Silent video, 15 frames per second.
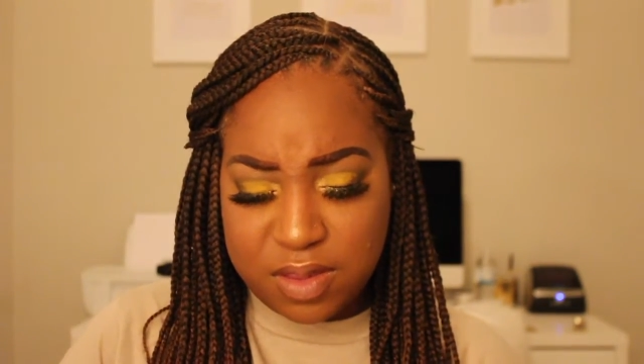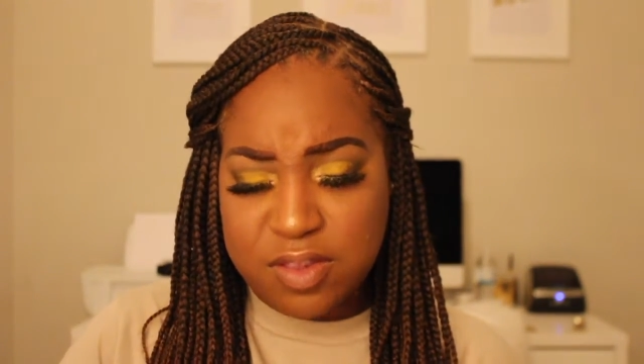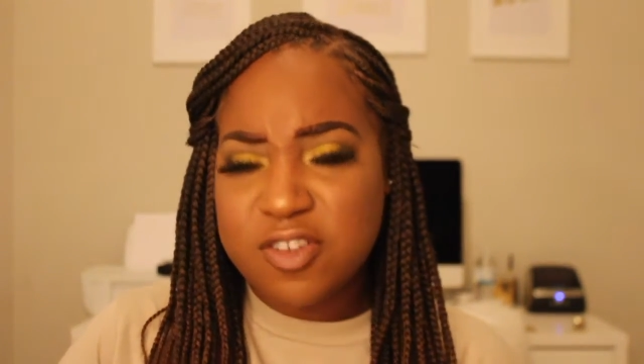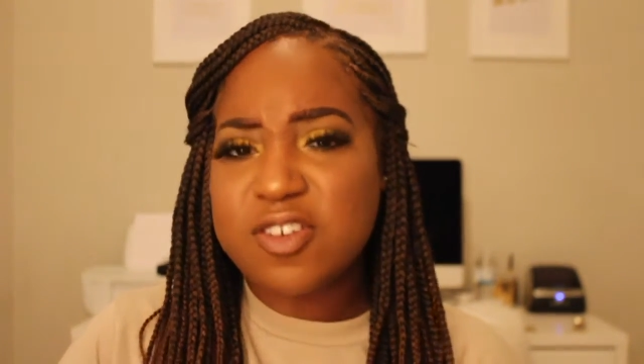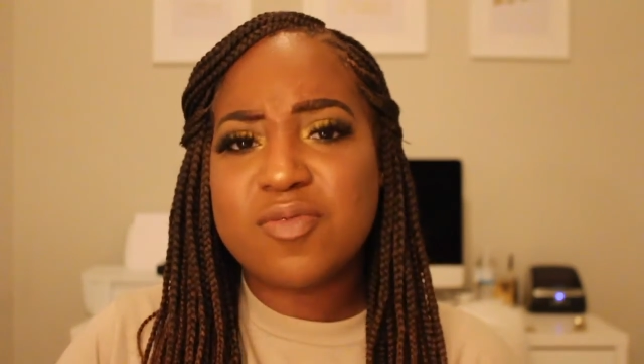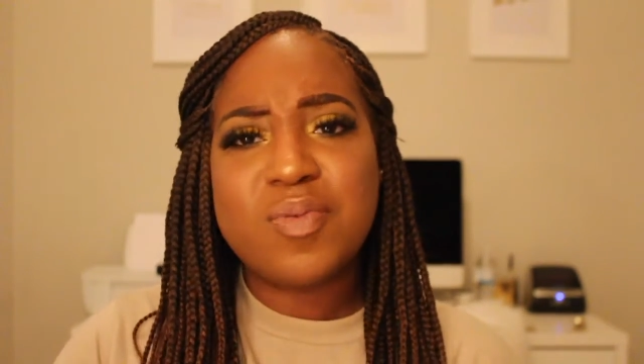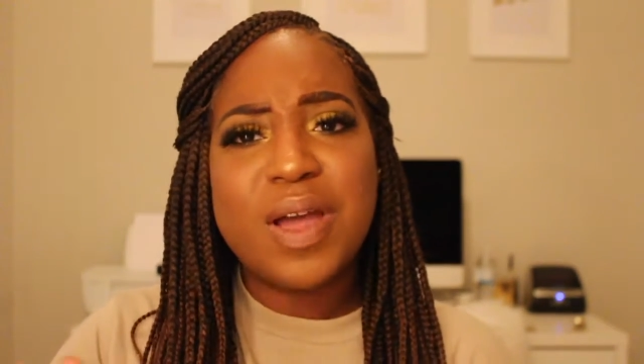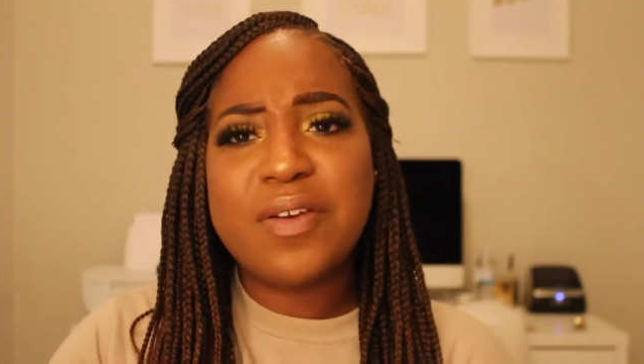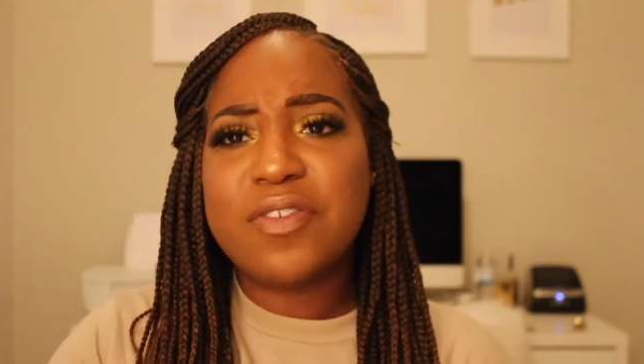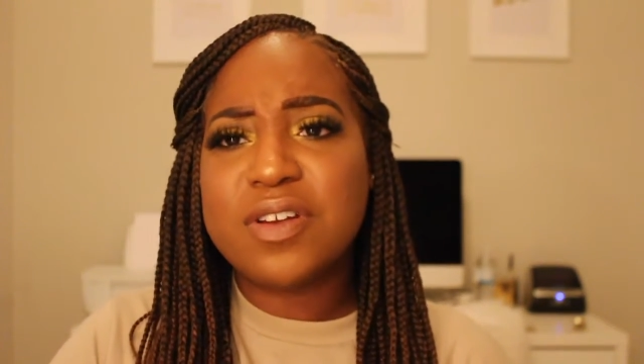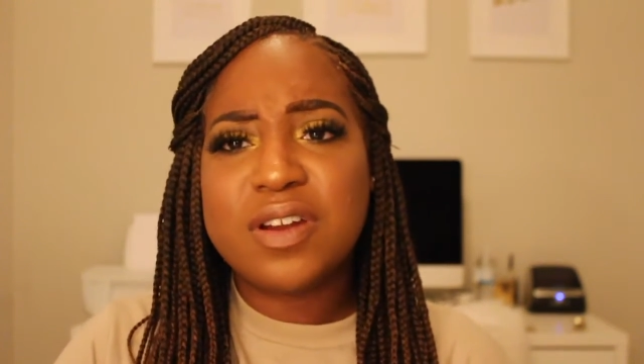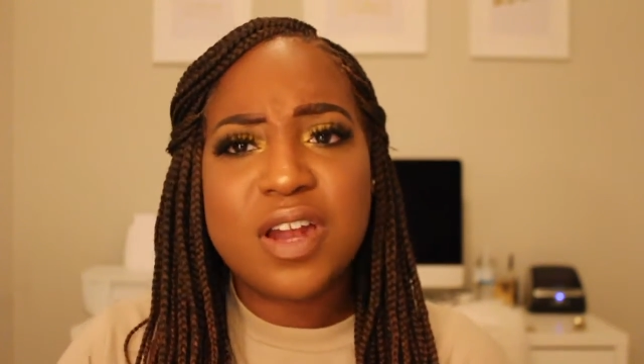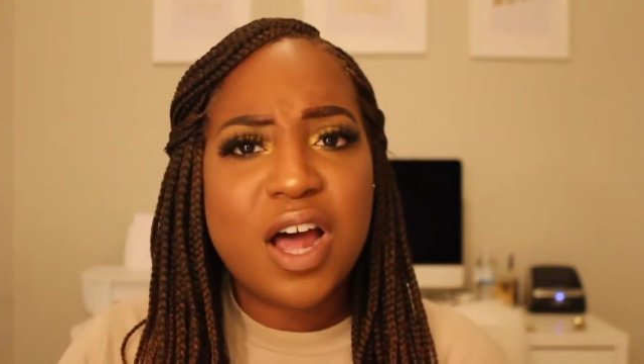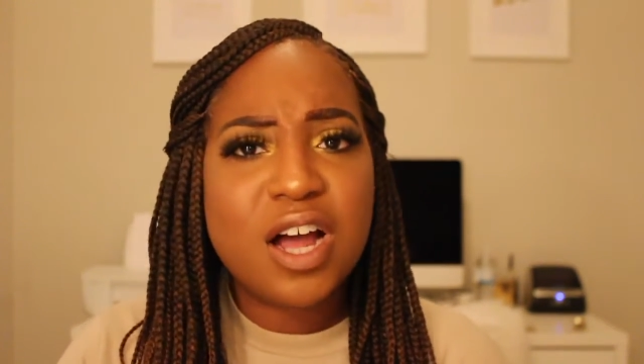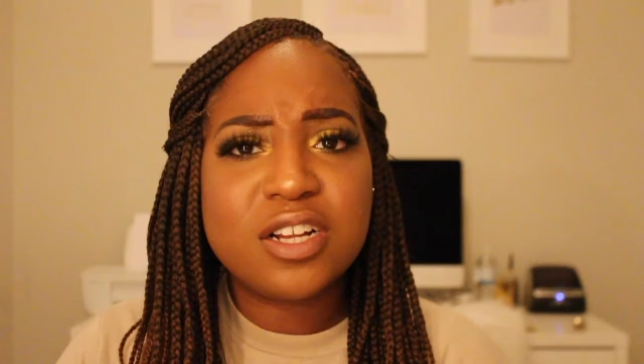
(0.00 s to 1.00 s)
just wait for
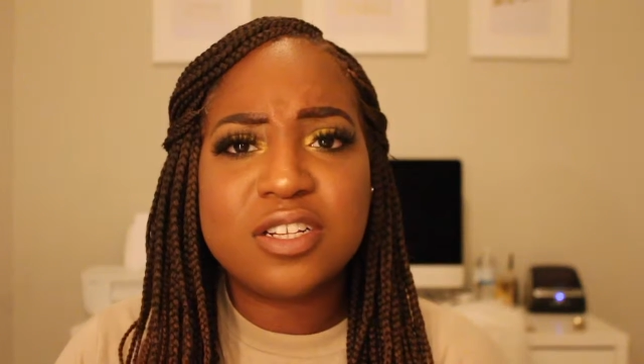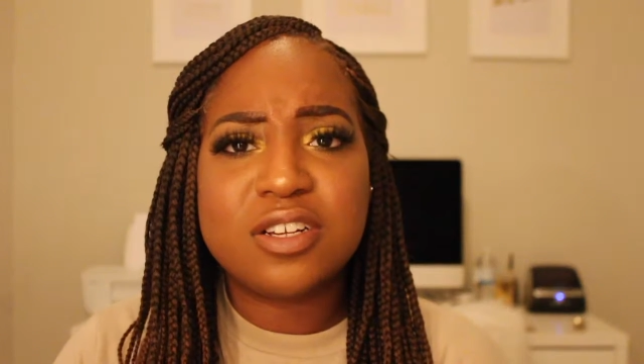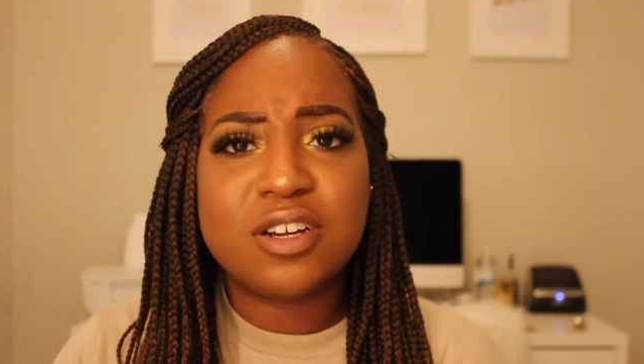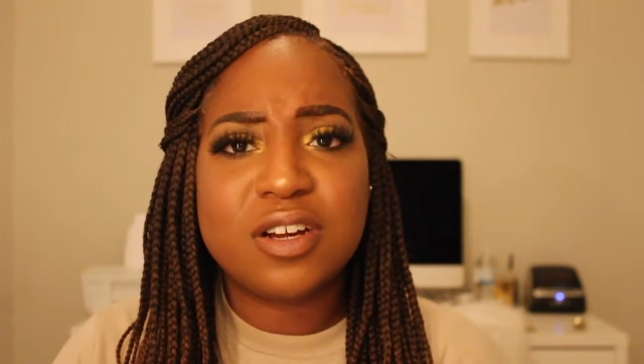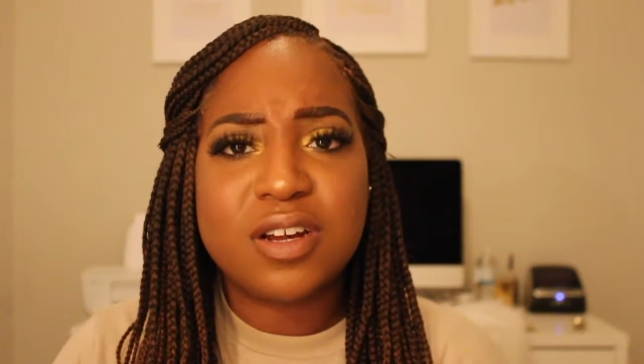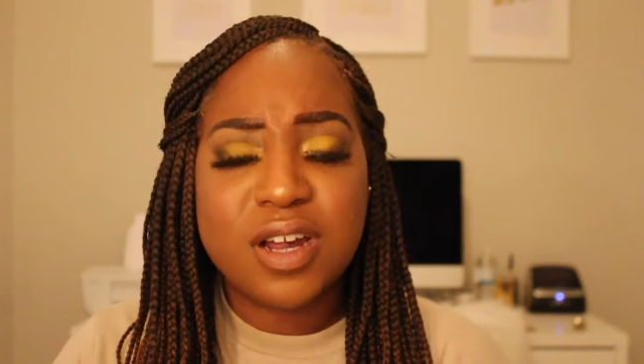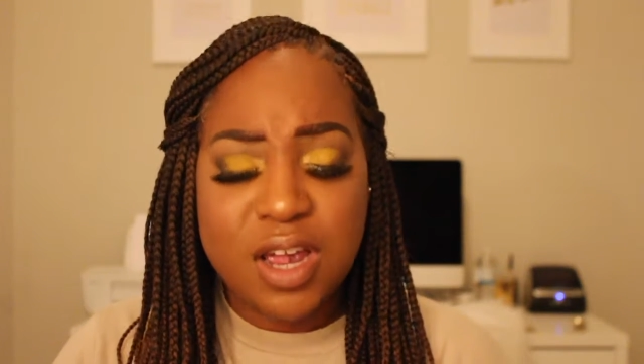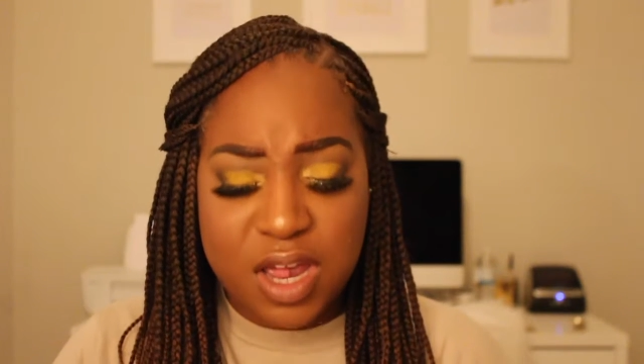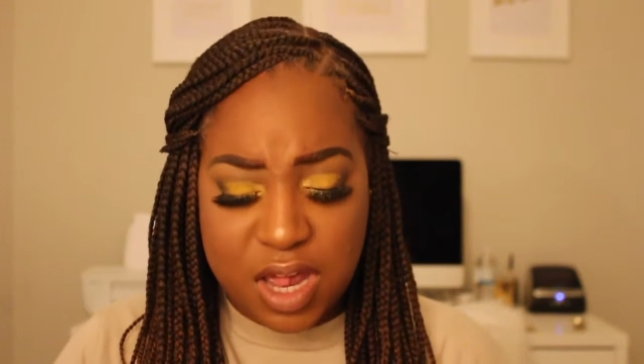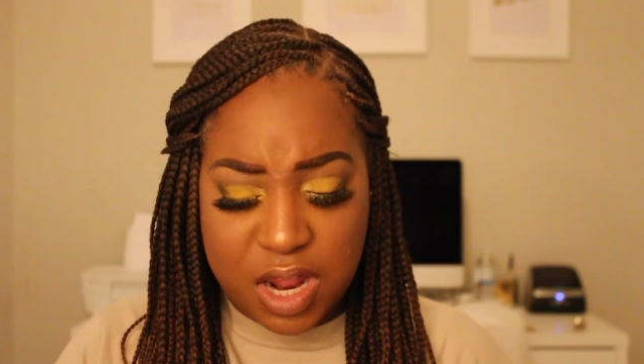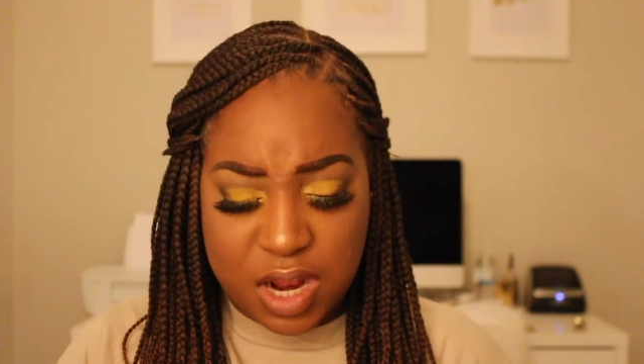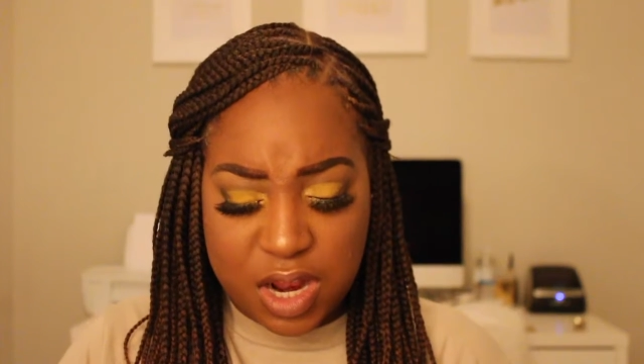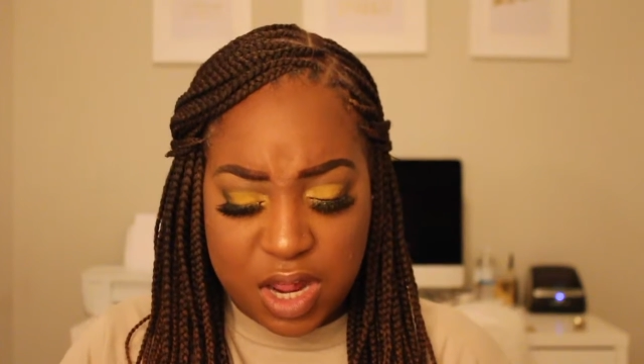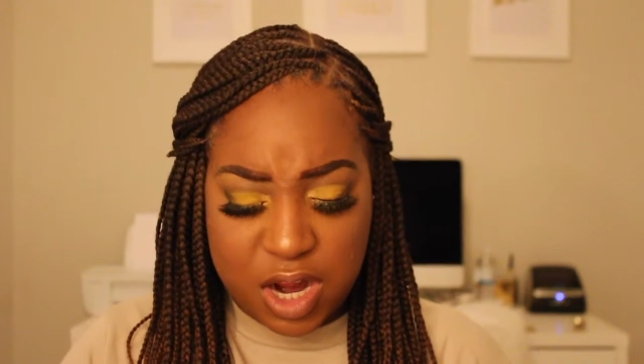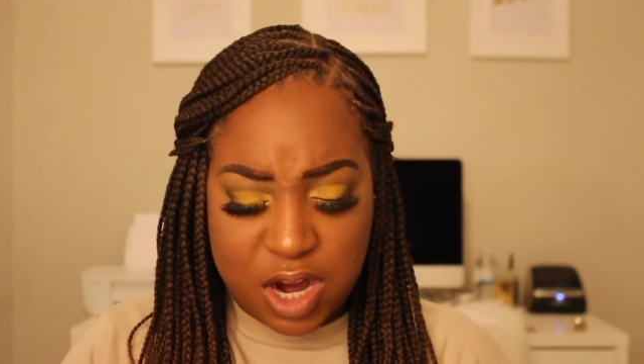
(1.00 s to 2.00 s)
the doctor
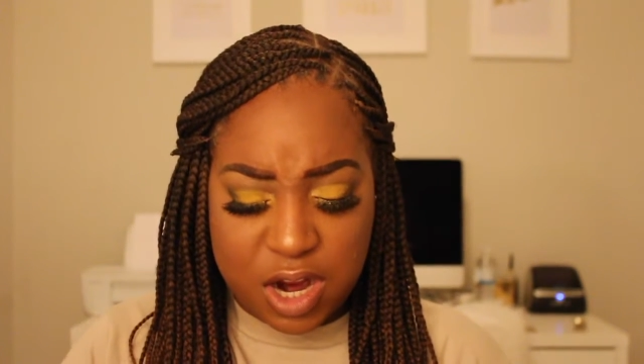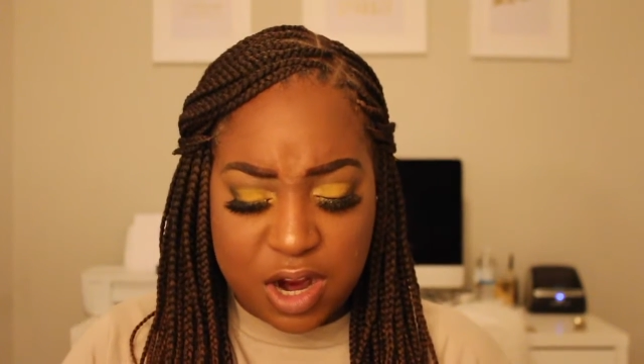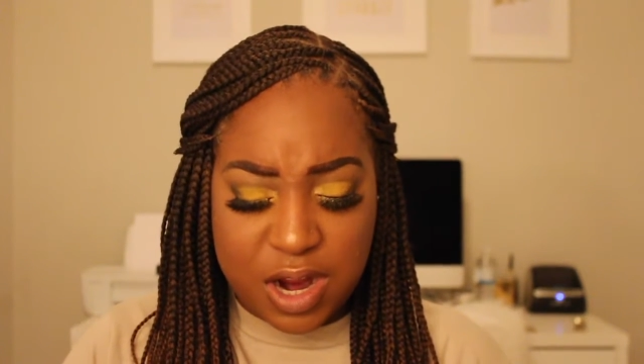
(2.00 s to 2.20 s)
here.